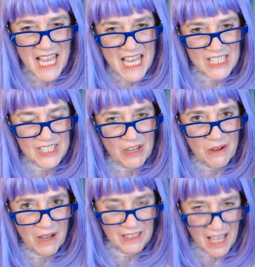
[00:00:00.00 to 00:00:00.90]
So
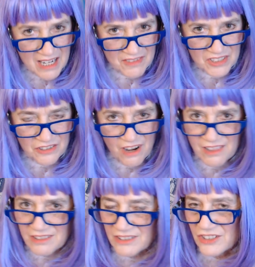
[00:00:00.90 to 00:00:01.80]
a lot of
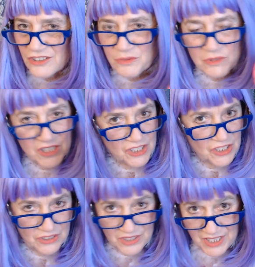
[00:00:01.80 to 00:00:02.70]
astrologers will just
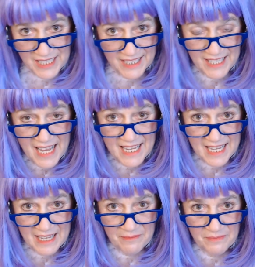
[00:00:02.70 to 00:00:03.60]
use 6
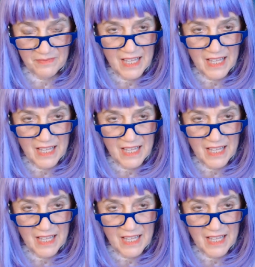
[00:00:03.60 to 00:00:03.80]
a.m.